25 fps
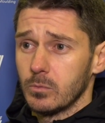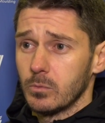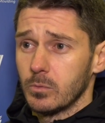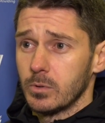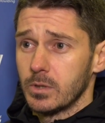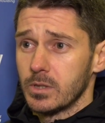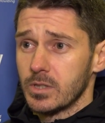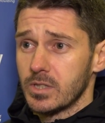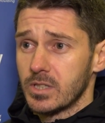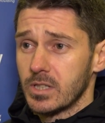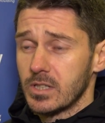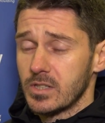
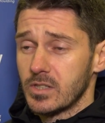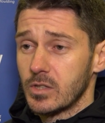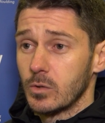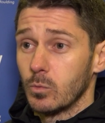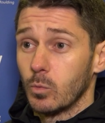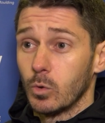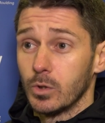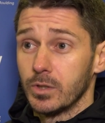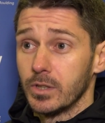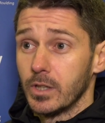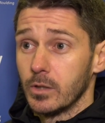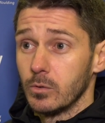when it sits at
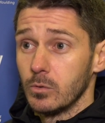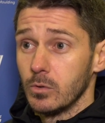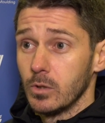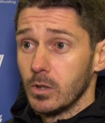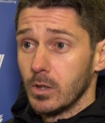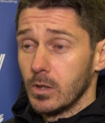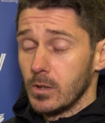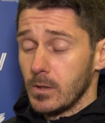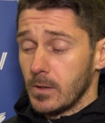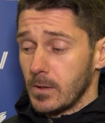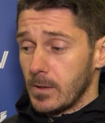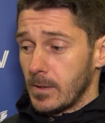
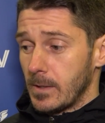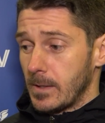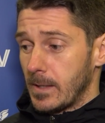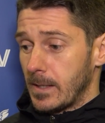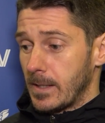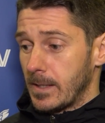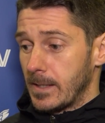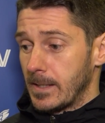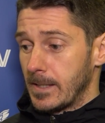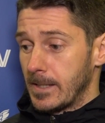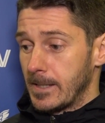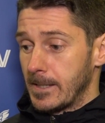
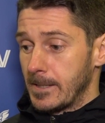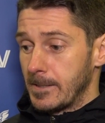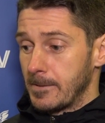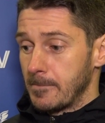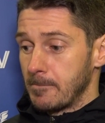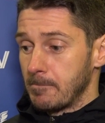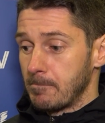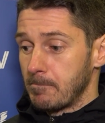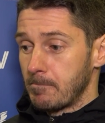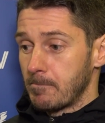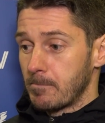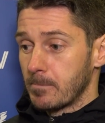
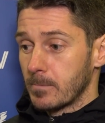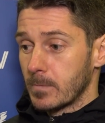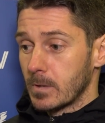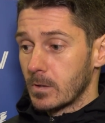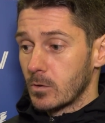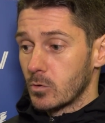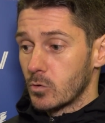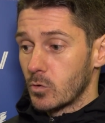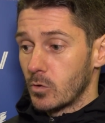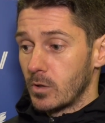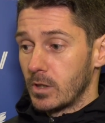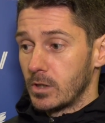1-0.
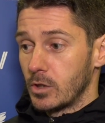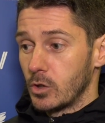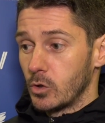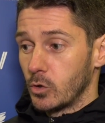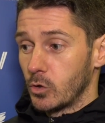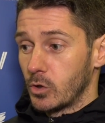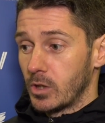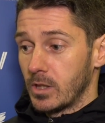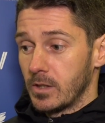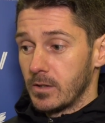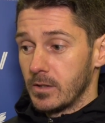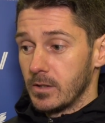So then you
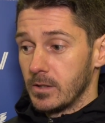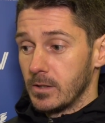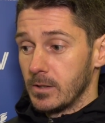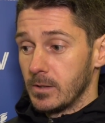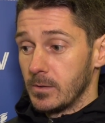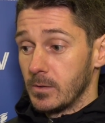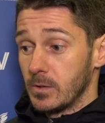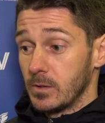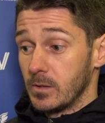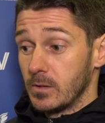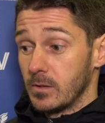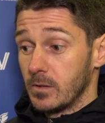look at the